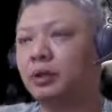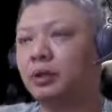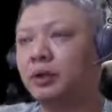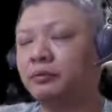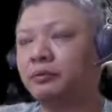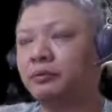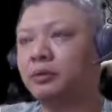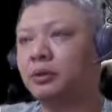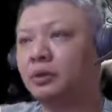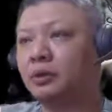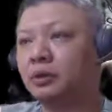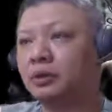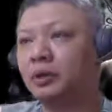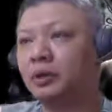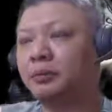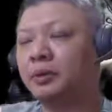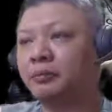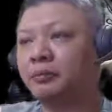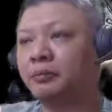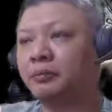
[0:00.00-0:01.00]
have the
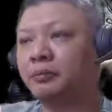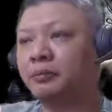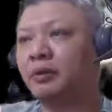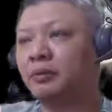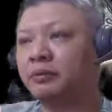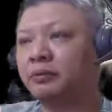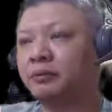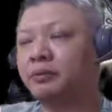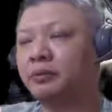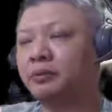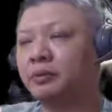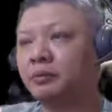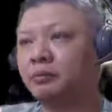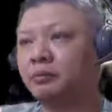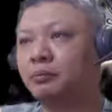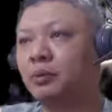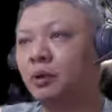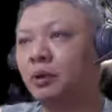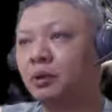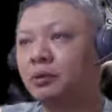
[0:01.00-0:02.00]
same number of
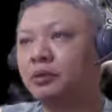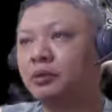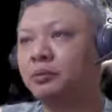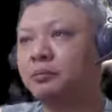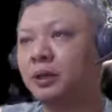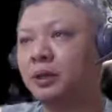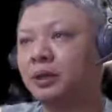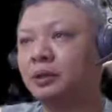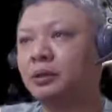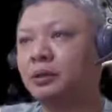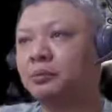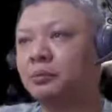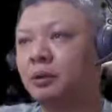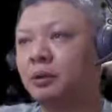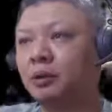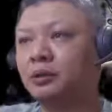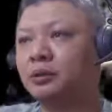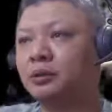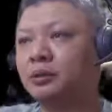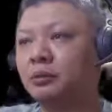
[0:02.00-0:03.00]
pawns, but
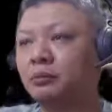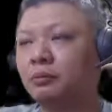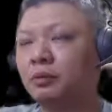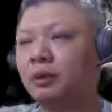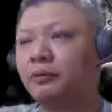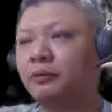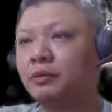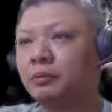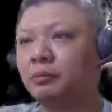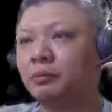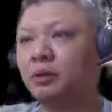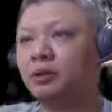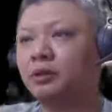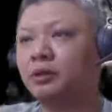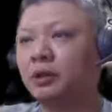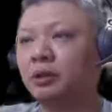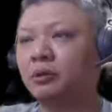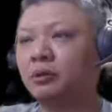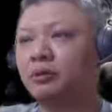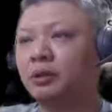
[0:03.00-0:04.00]
one of the
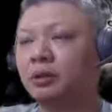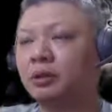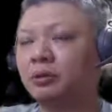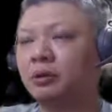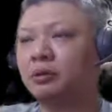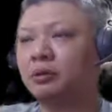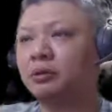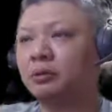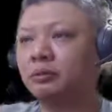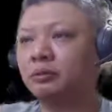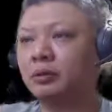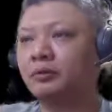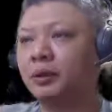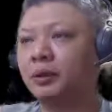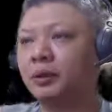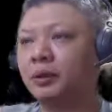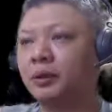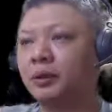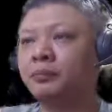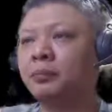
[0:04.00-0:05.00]
pawns had already crossed the
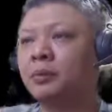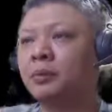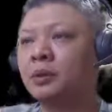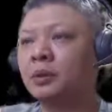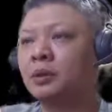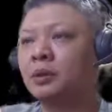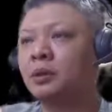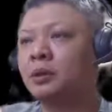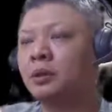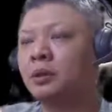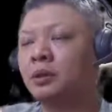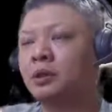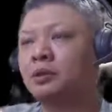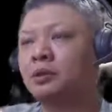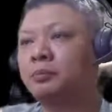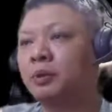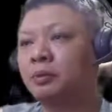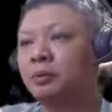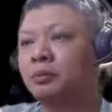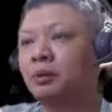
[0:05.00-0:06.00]
river.
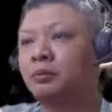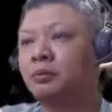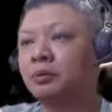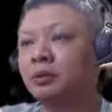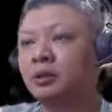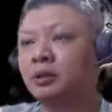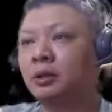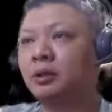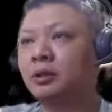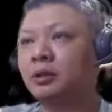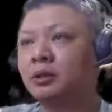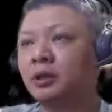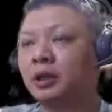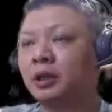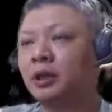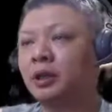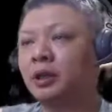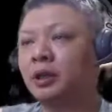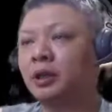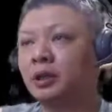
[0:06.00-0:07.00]
This black pawn was now
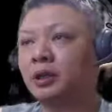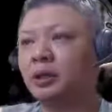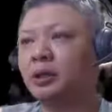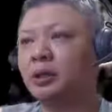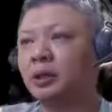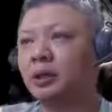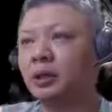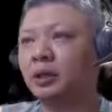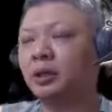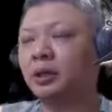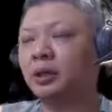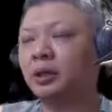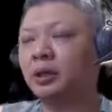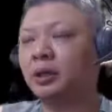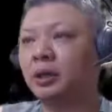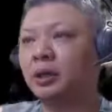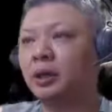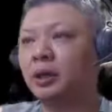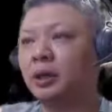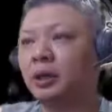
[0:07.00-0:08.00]
attacking
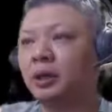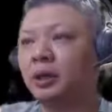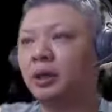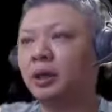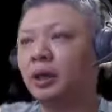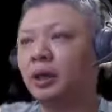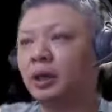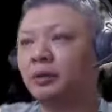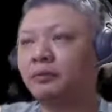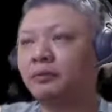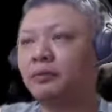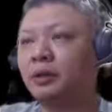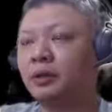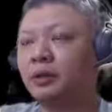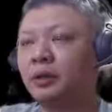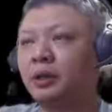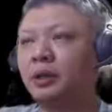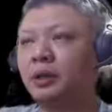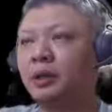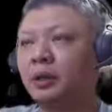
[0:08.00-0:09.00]
the
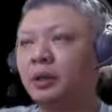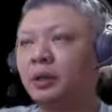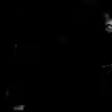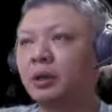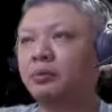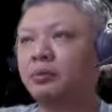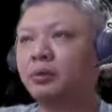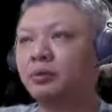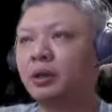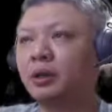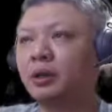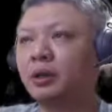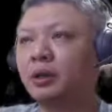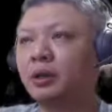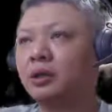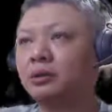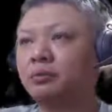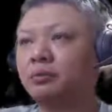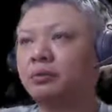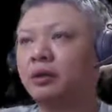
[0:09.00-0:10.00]
elephant, and both
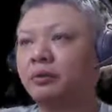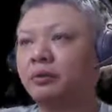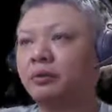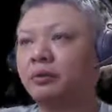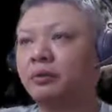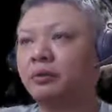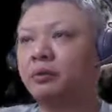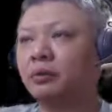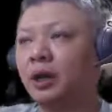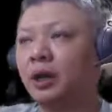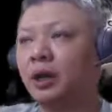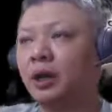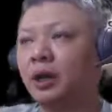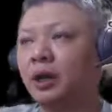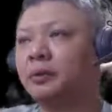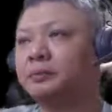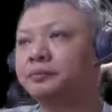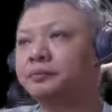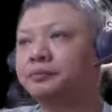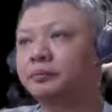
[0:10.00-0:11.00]
colors would have a full
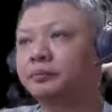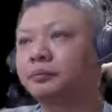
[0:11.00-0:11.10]
guard.